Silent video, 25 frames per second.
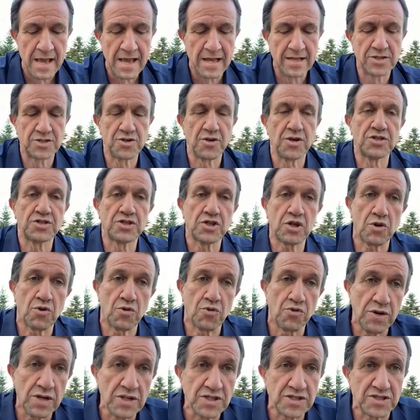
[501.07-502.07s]
And so as
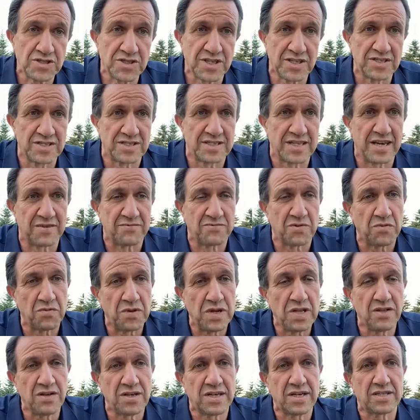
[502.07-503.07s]
Christians, then, when
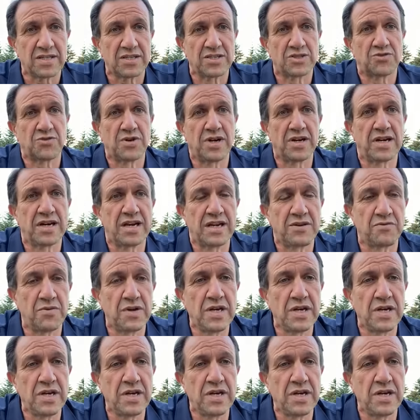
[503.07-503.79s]
we look at the Trinity,